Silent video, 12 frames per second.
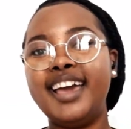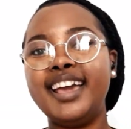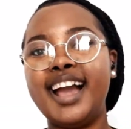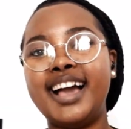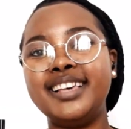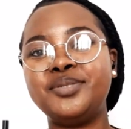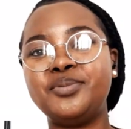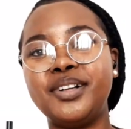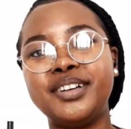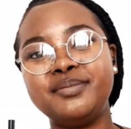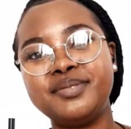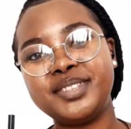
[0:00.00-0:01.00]
Hey guys,
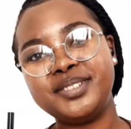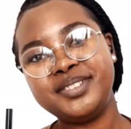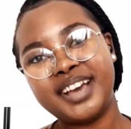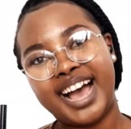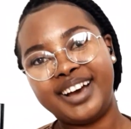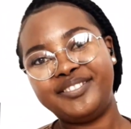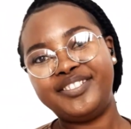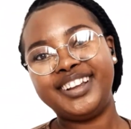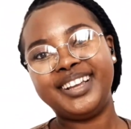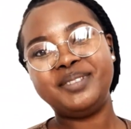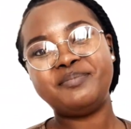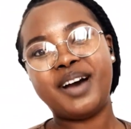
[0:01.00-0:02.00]
welcome to
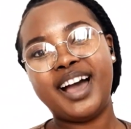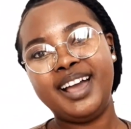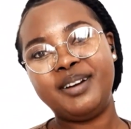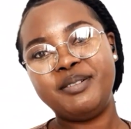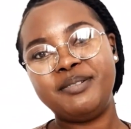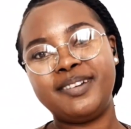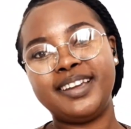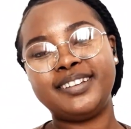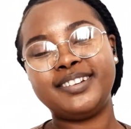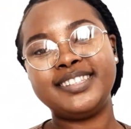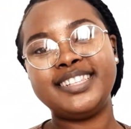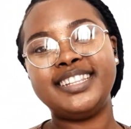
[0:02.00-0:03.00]
African Empire, where we
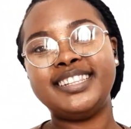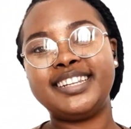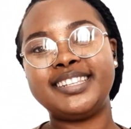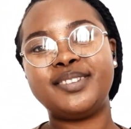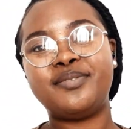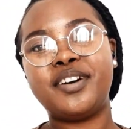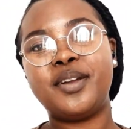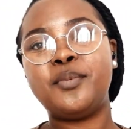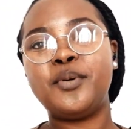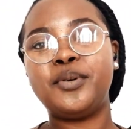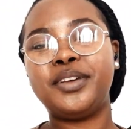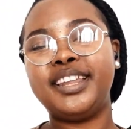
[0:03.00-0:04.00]
create content that is
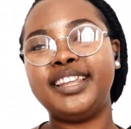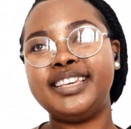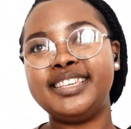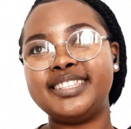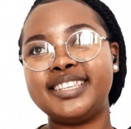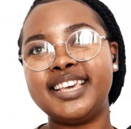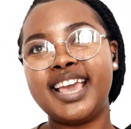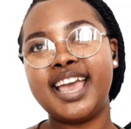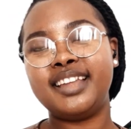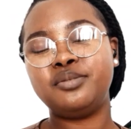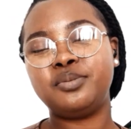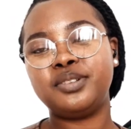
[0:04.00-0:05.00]
affordable, quick and easy,
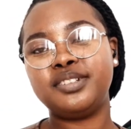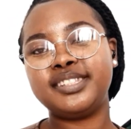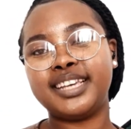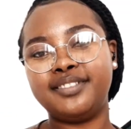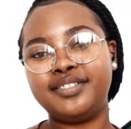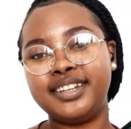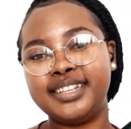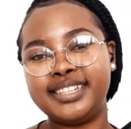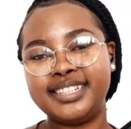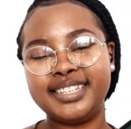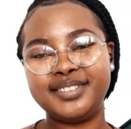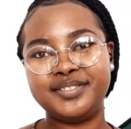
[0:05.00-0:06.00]
and will
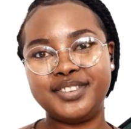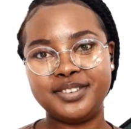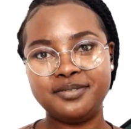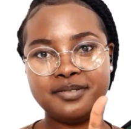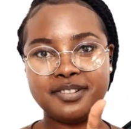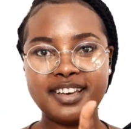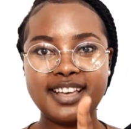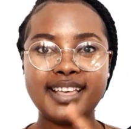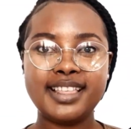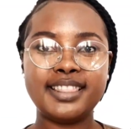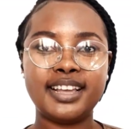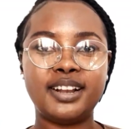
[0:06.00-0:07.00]
definitely give you
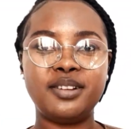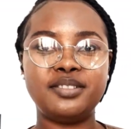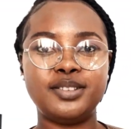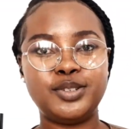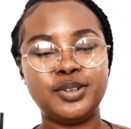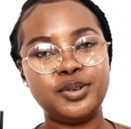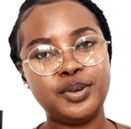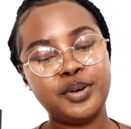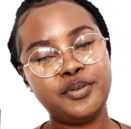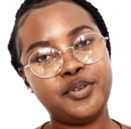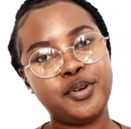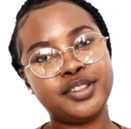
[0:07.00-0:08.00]
the glow that you're
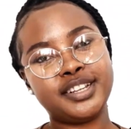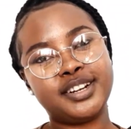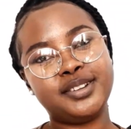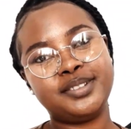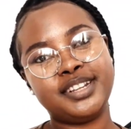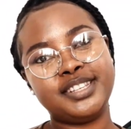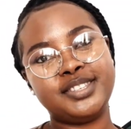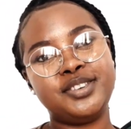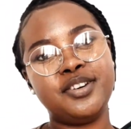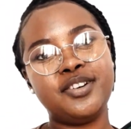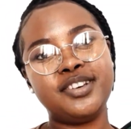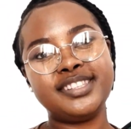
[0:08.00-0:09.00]
looking for, the glow that is
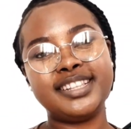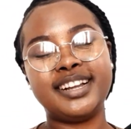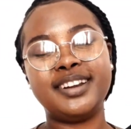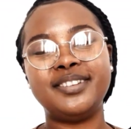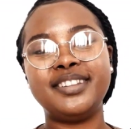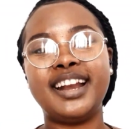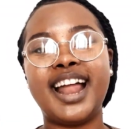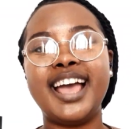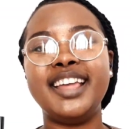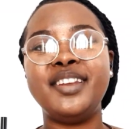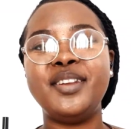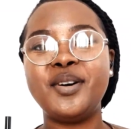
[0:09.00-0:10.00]
yours, the glow that
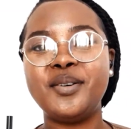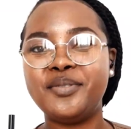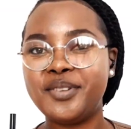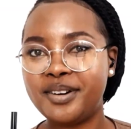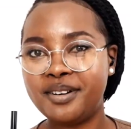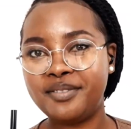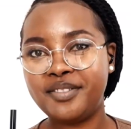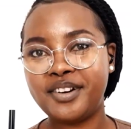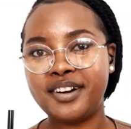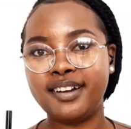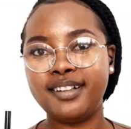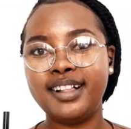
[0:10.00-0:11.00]
I know for
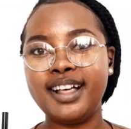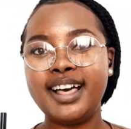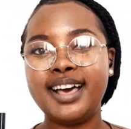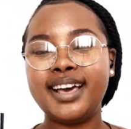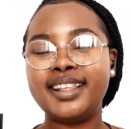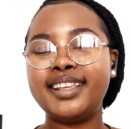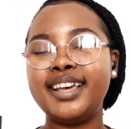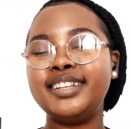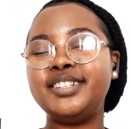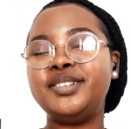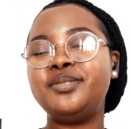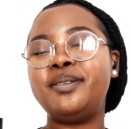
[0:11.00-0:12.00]
real,
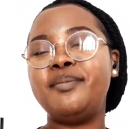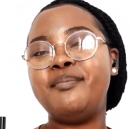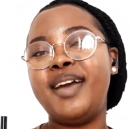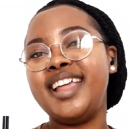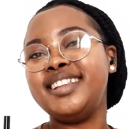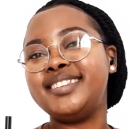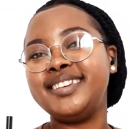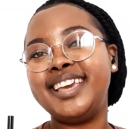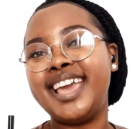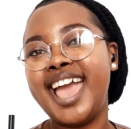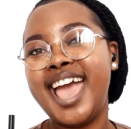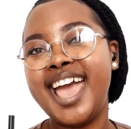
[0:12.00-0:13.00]
that you were meant to
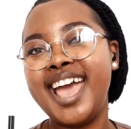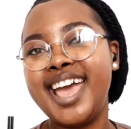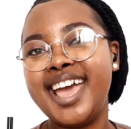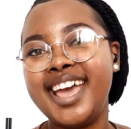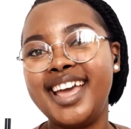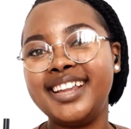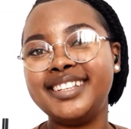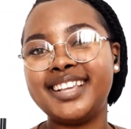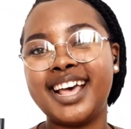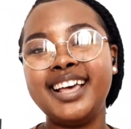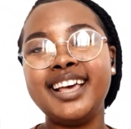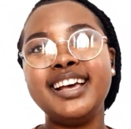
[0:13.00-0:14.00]
get.